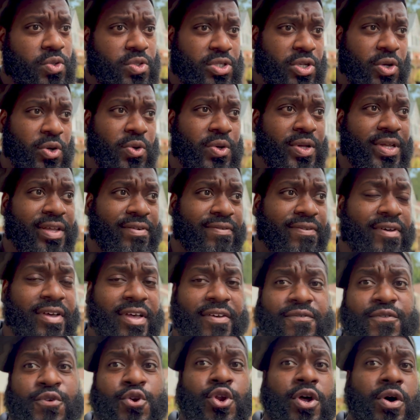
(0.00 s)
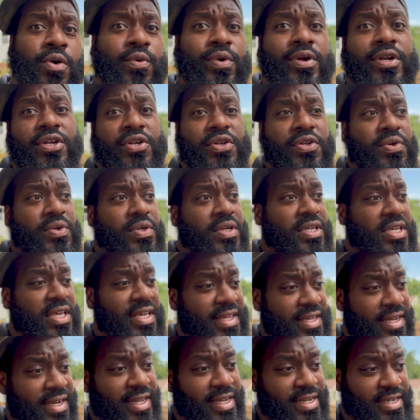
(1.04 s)
So if if you don't want to do the
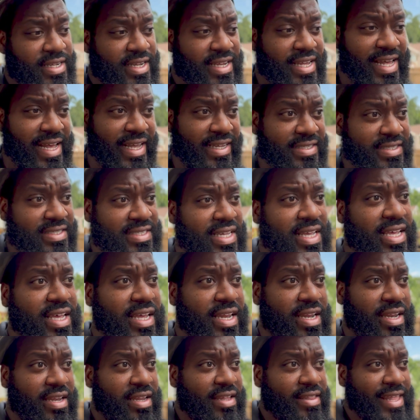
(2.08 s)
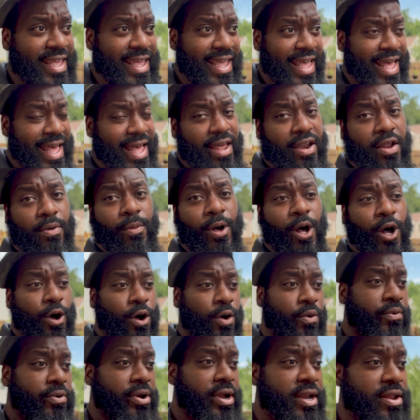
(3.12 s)
kit, like the guy said, they had them
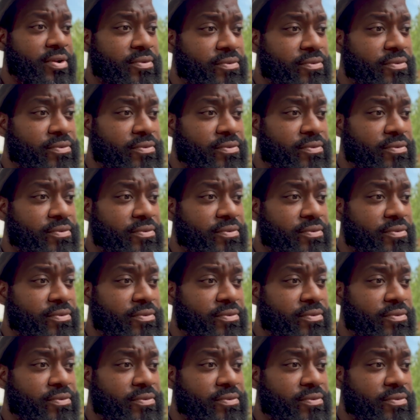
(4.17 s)
already